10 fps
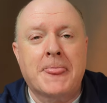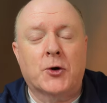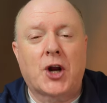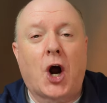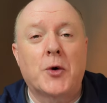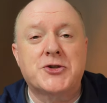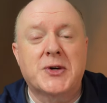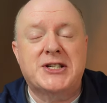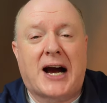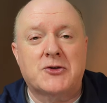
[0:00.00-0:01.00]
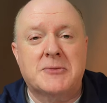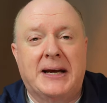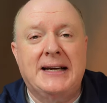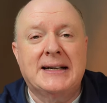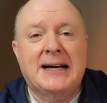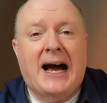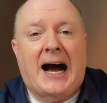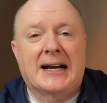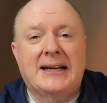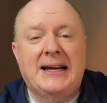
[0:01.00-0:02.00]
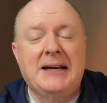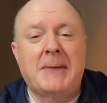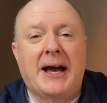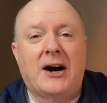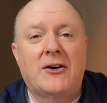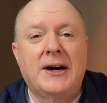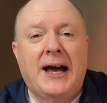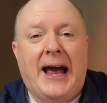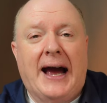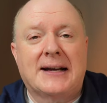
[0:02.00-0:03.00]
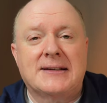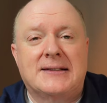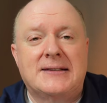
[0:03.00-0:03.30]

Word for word: You can always reach out to me on email at